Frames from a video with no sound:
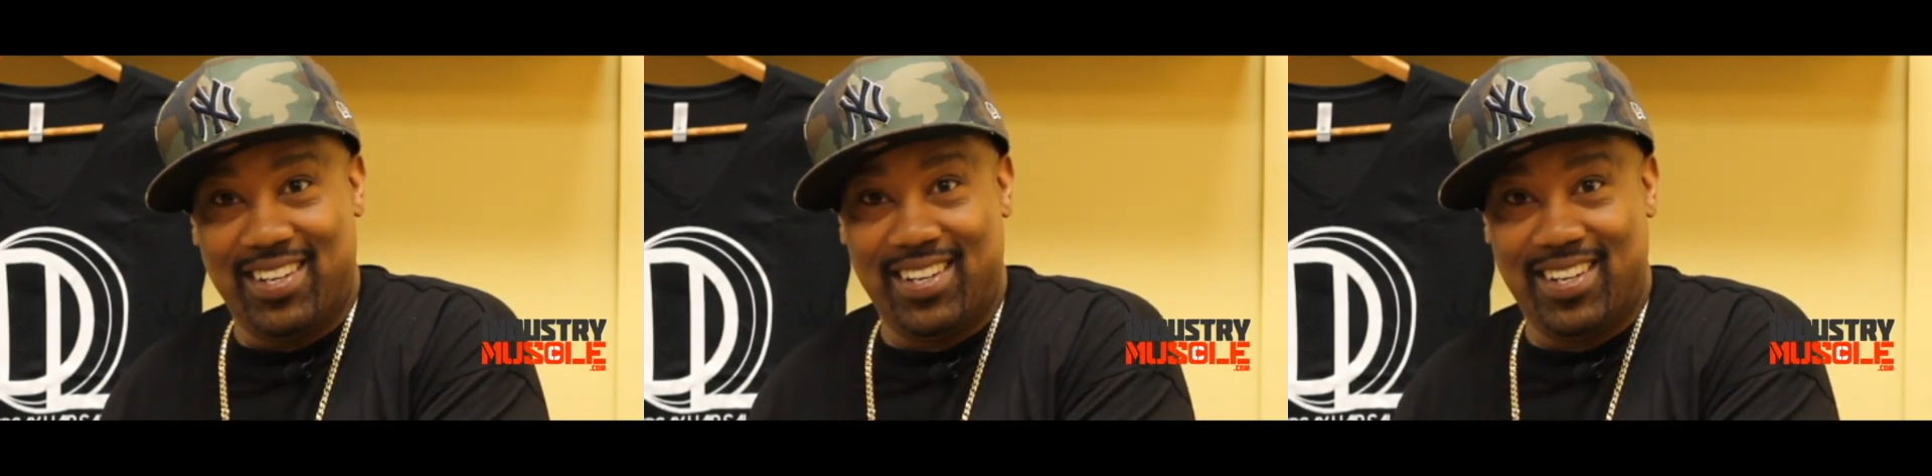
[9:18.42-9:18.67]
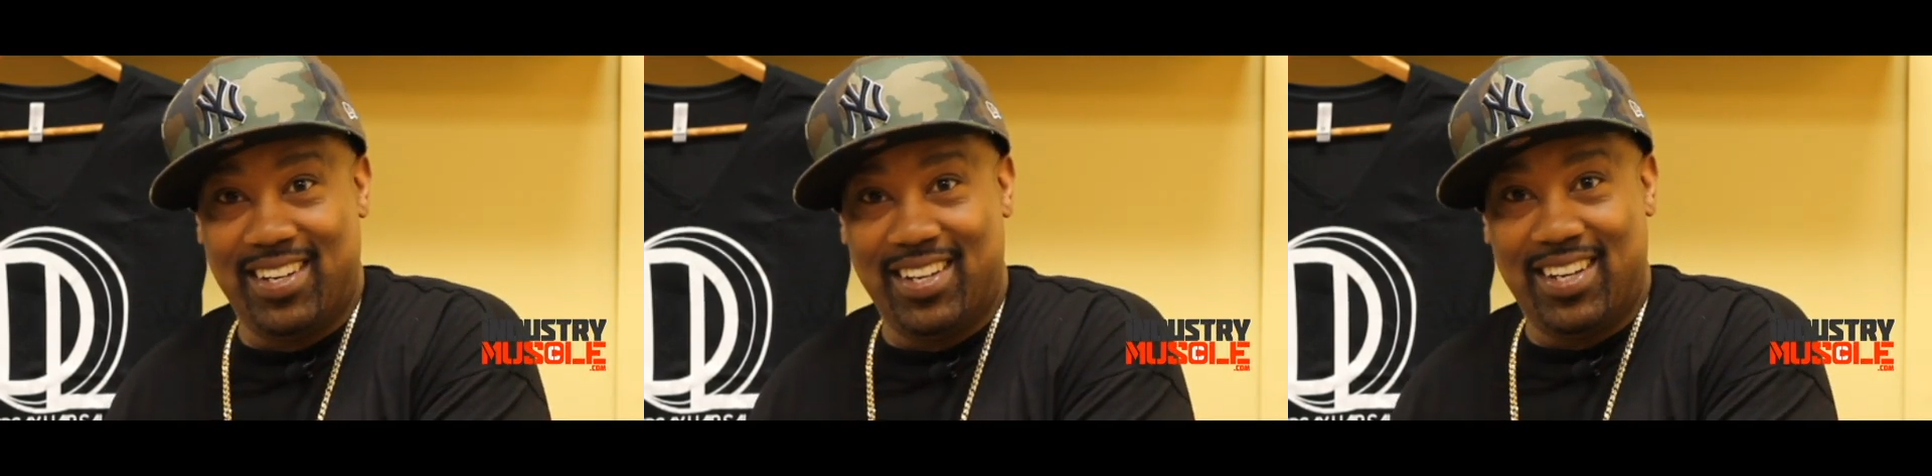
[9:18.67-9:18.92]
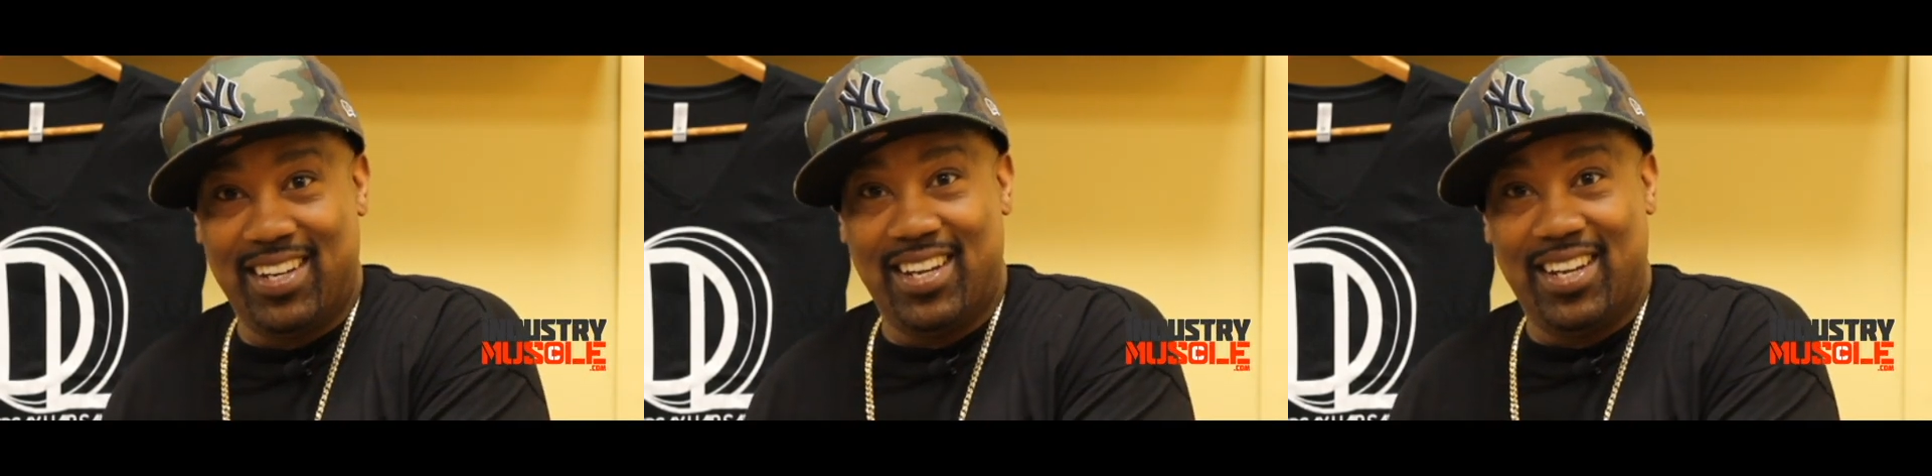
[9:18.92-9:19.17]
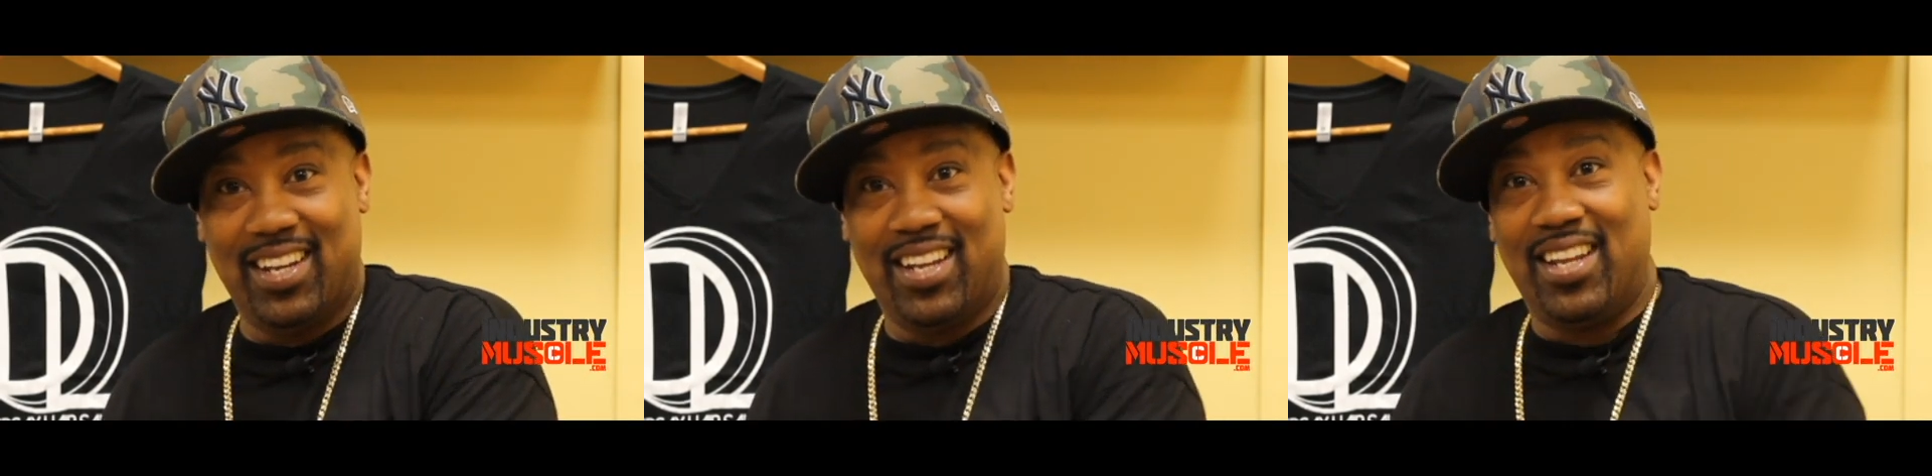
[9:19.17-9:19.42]
So
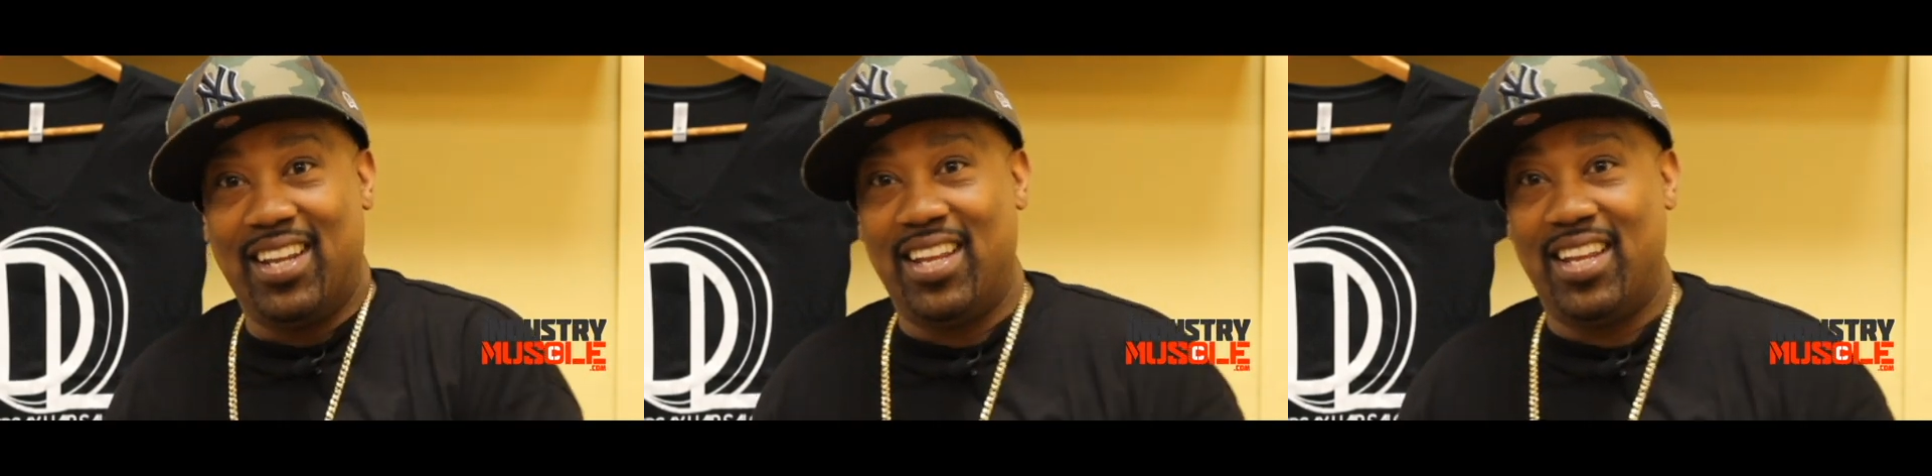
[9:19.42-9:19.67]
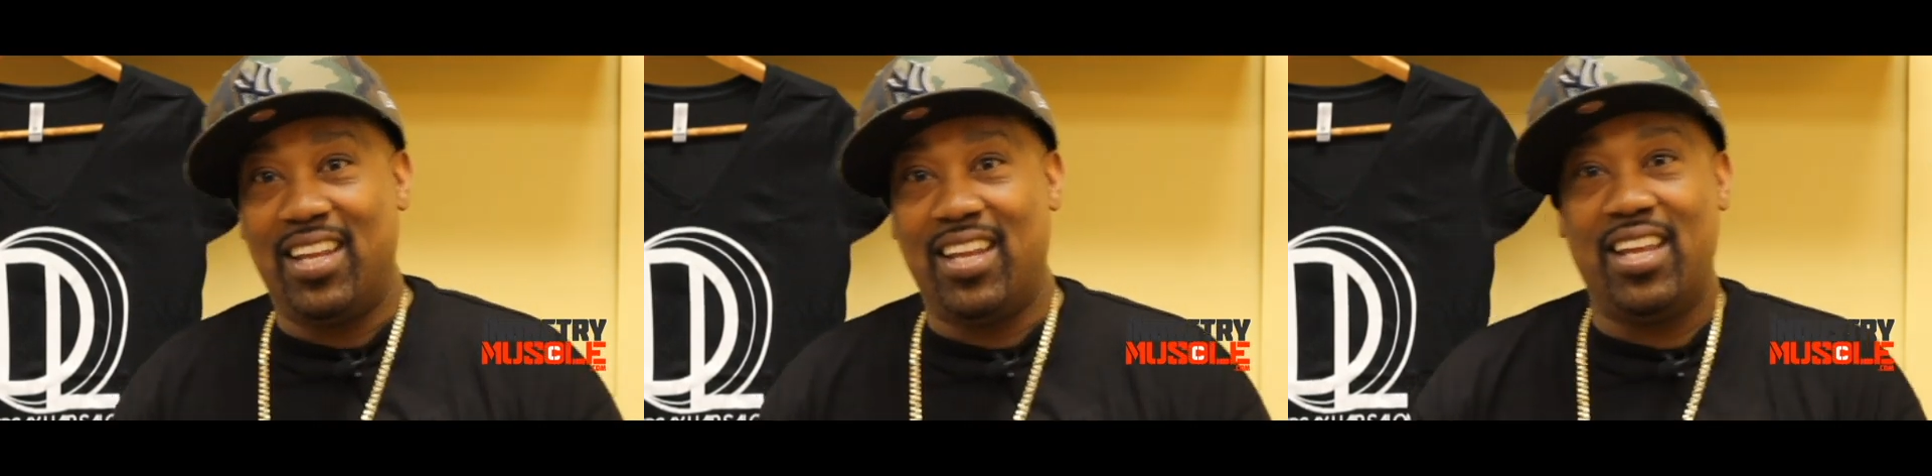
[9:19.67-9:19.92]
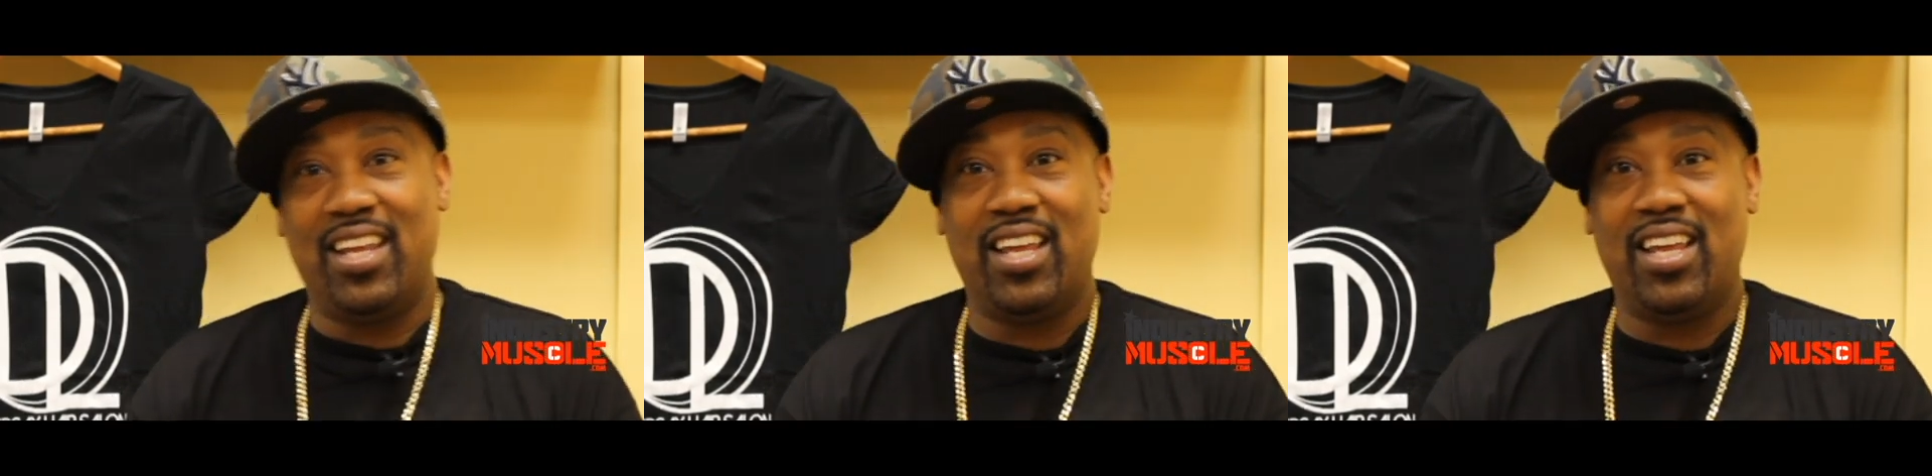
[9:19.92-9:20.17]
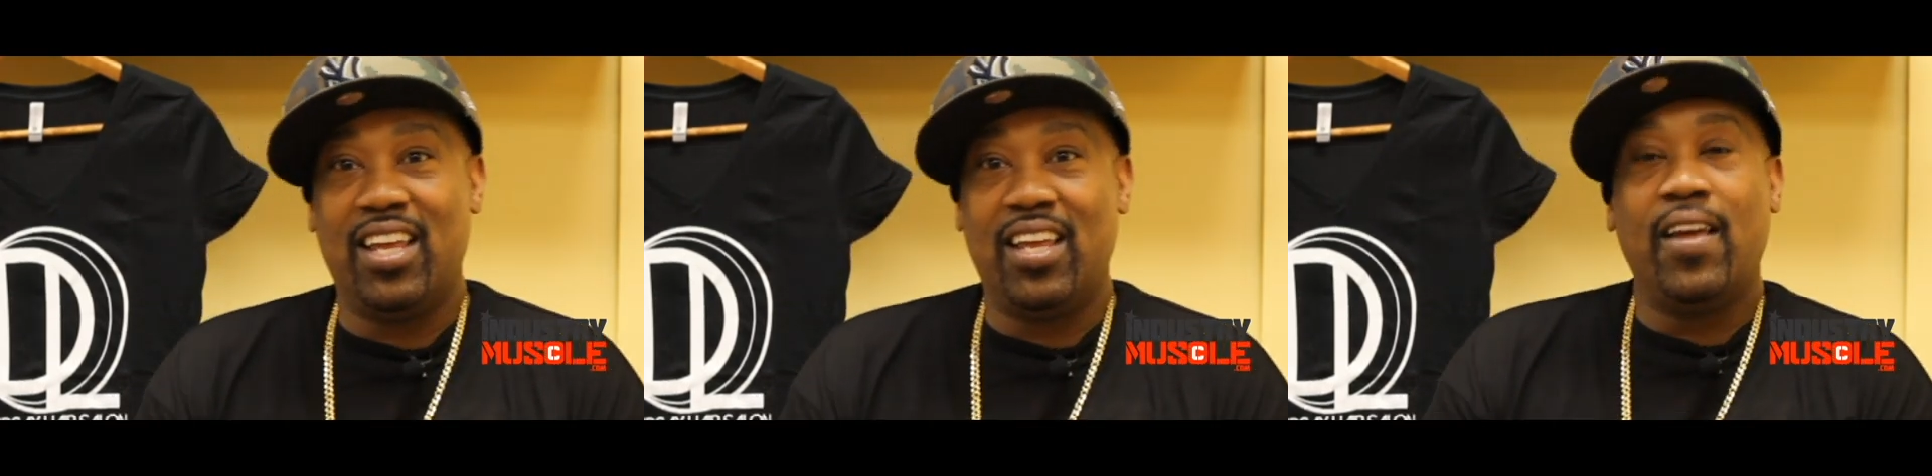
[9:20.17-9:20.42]
Marley, to
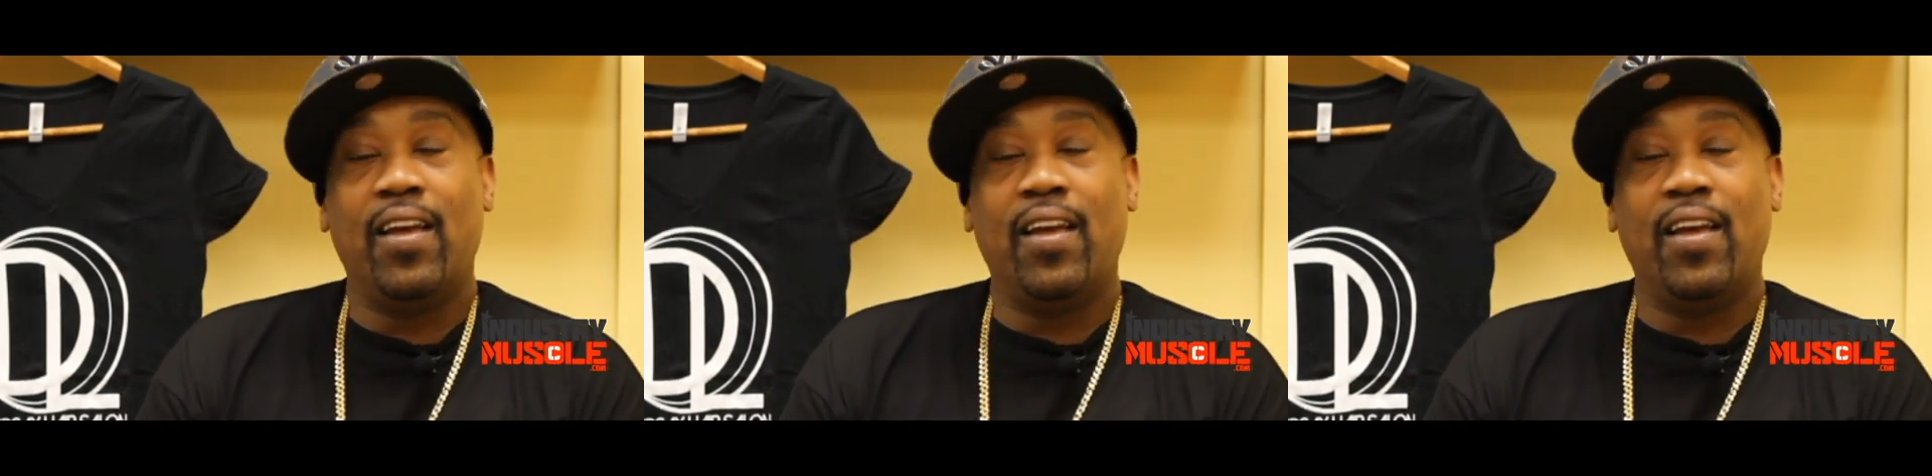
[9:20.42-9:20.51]
clarify,